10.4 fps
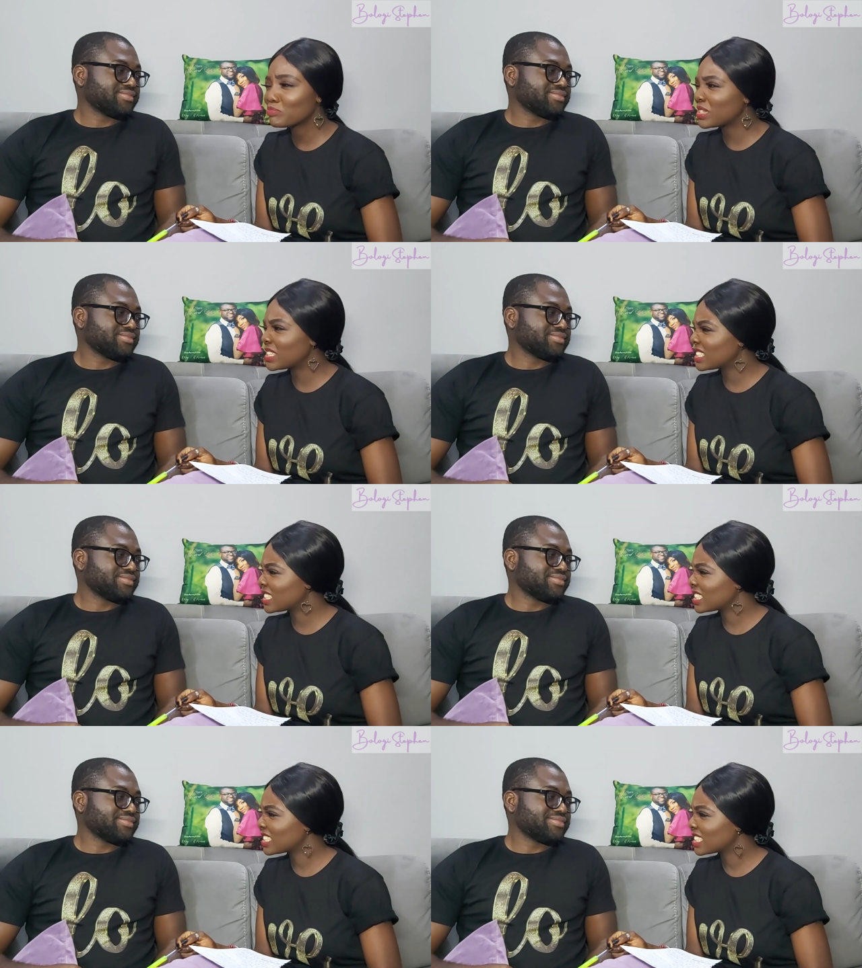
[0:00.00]
Speaker 1: beans?
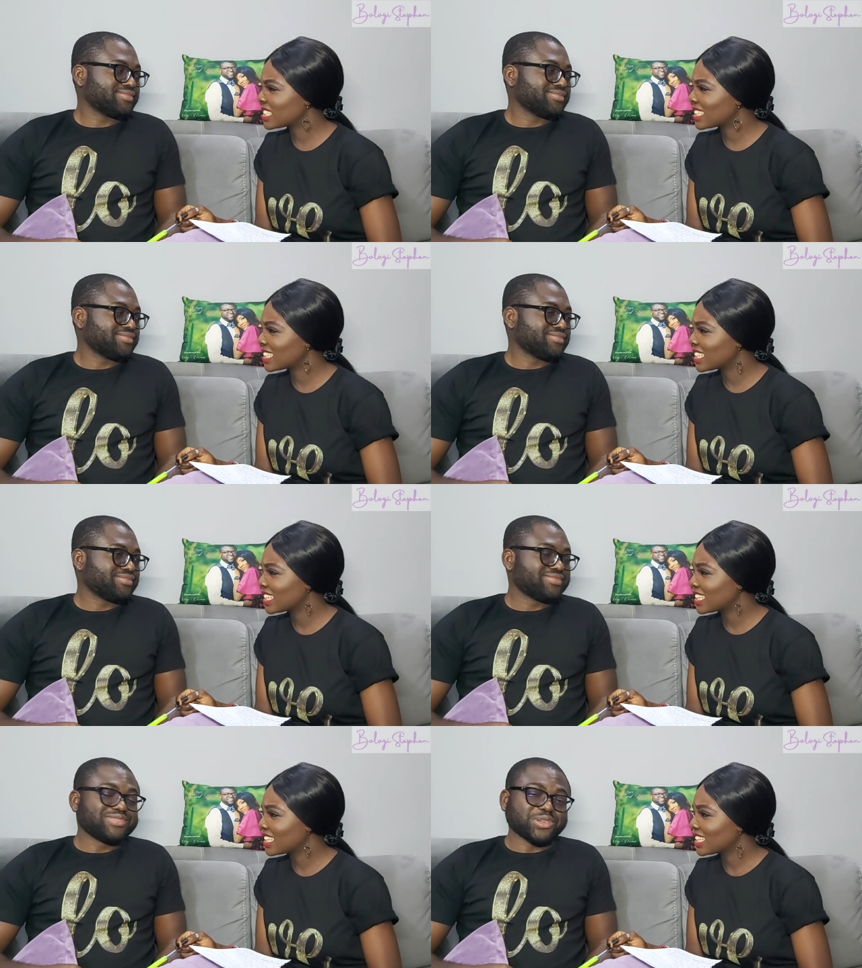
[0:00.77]

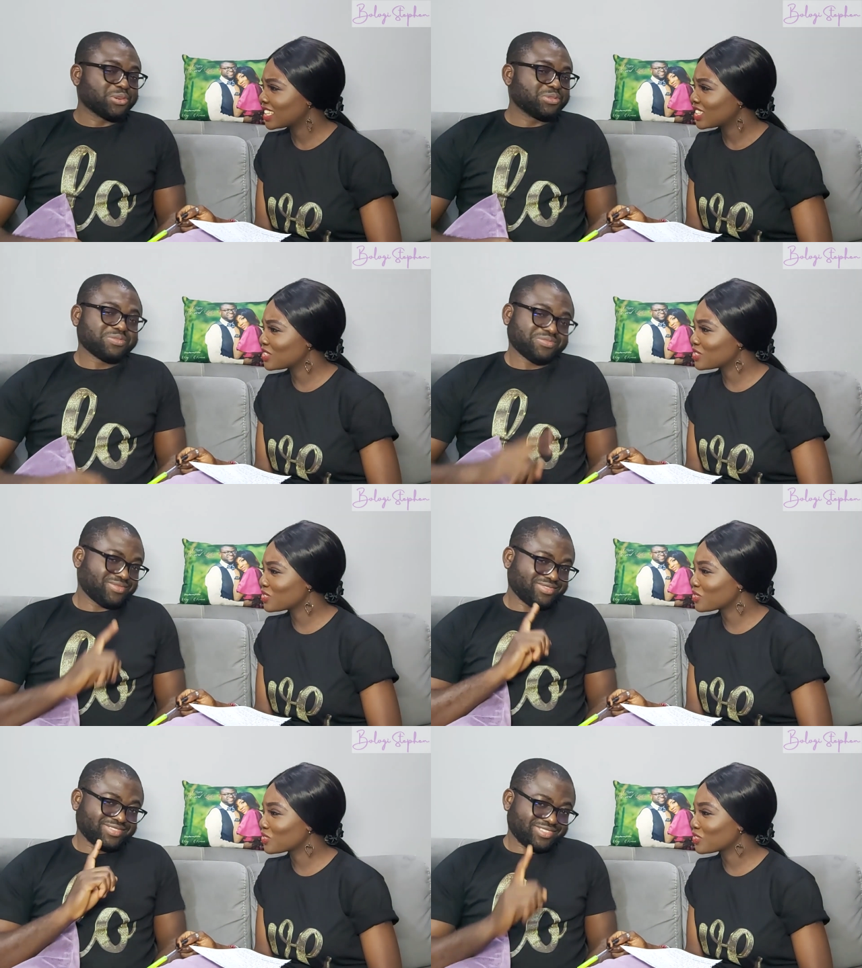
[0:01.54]
Speaker 2: No.
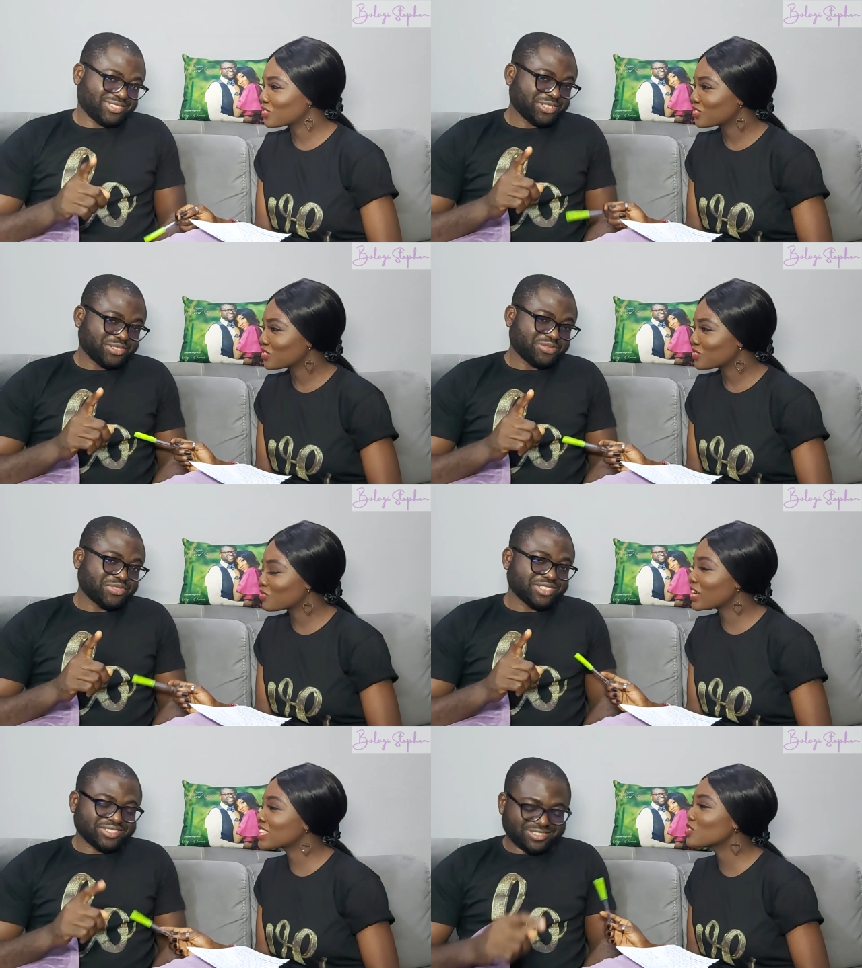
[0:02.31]
No. So she
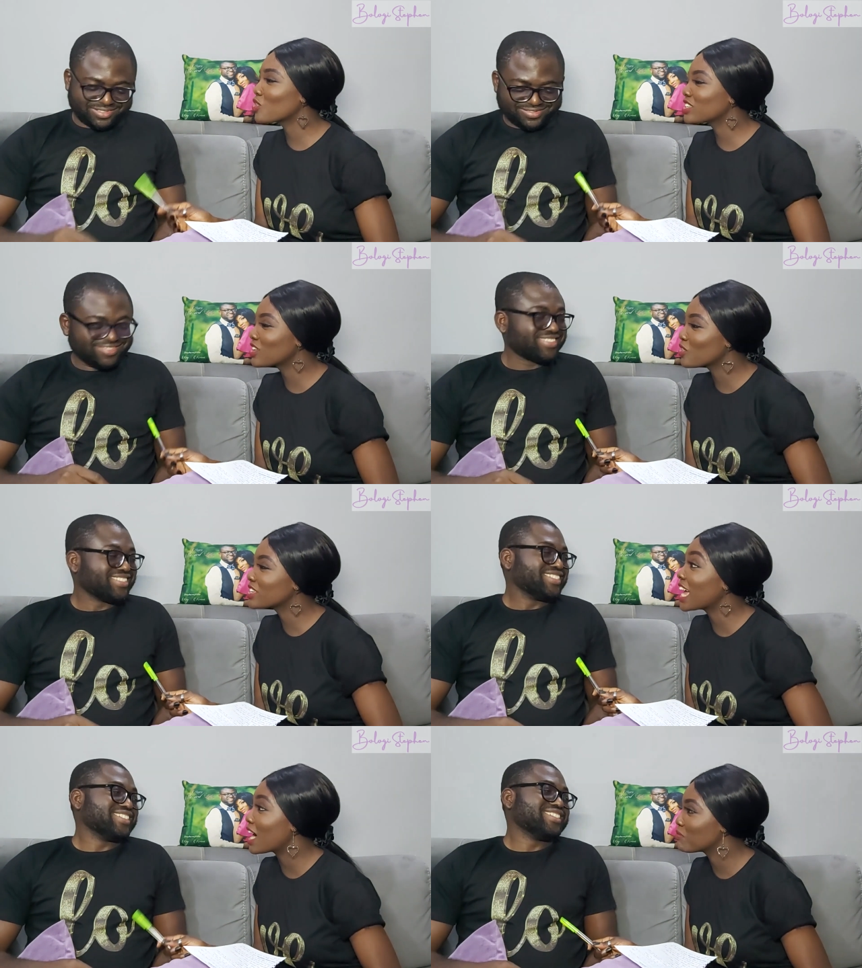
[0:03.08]
Wait, no,
Speaker 1: no,
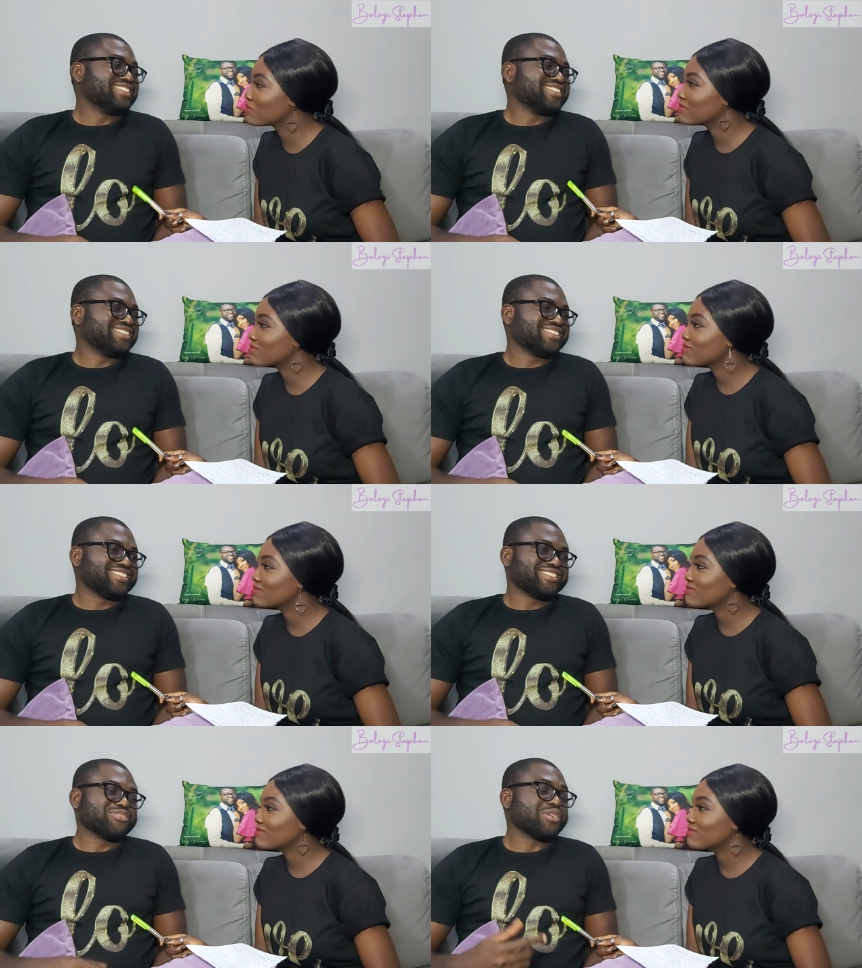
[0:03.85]
yam.
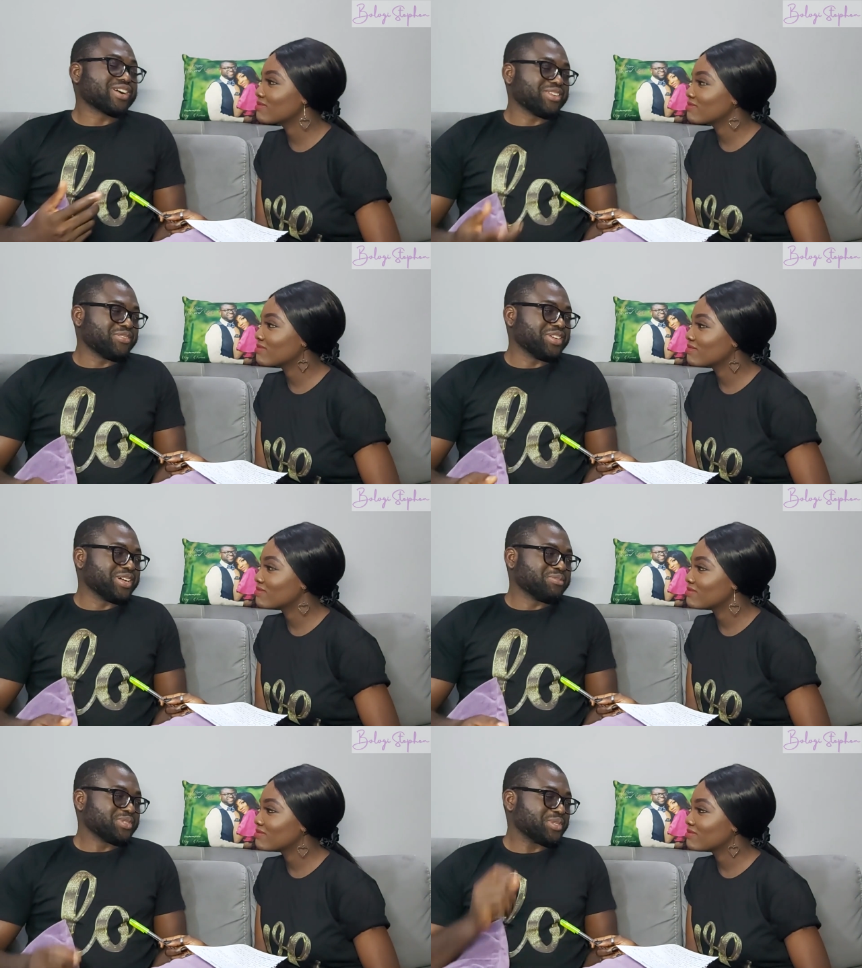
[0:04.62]
Speaker 2: What kind of
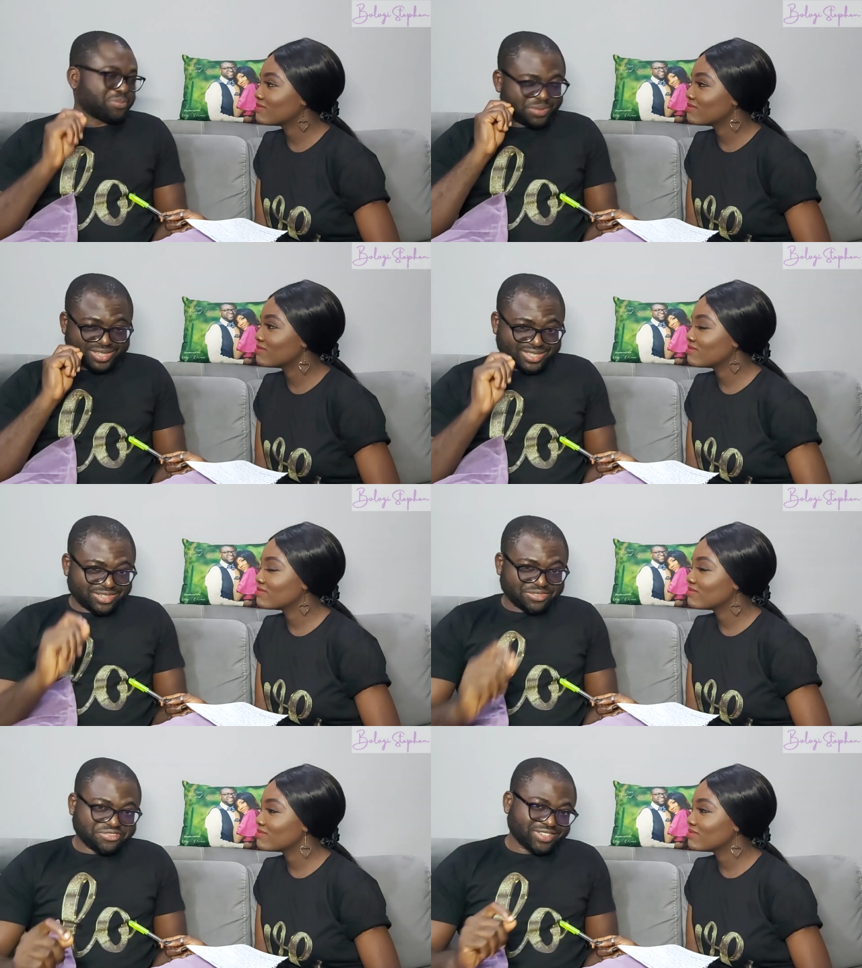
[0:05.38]
yam?
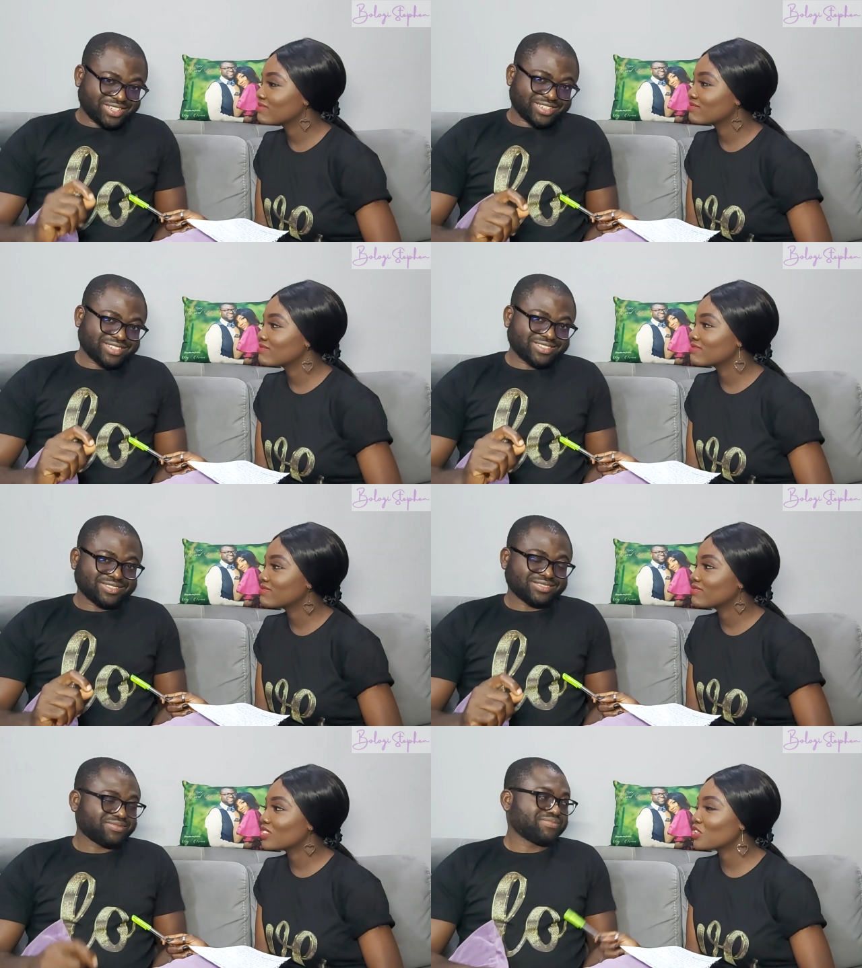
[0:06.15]
Specific.
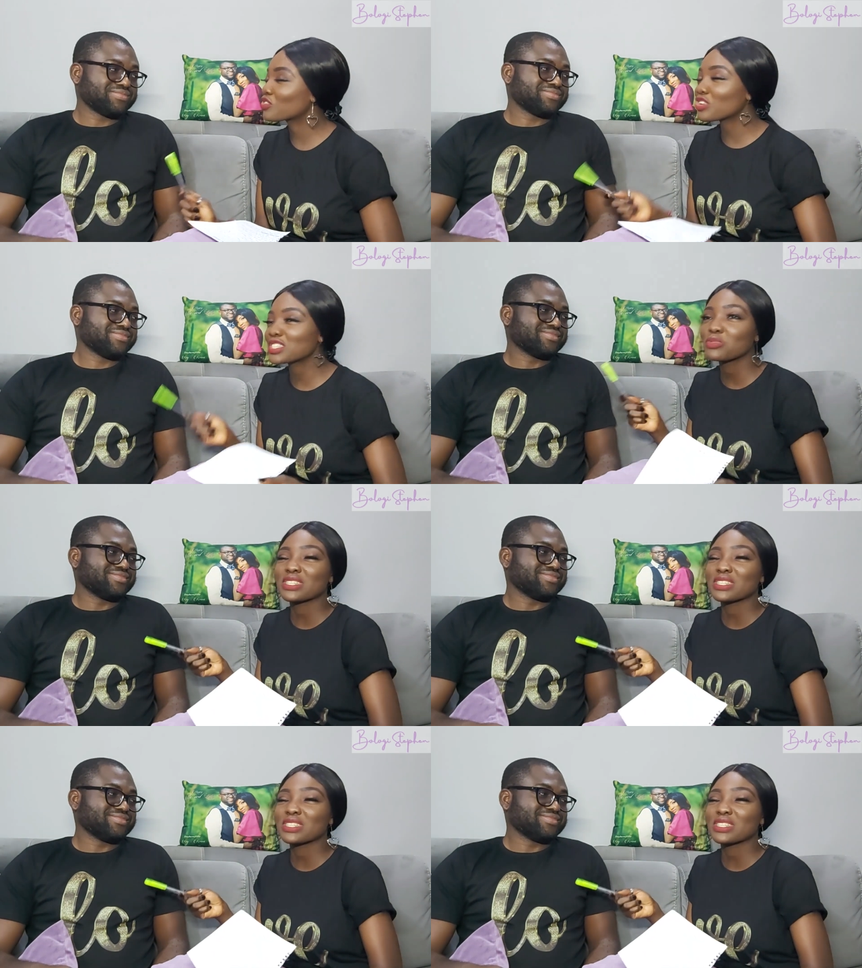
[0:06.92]
Of course it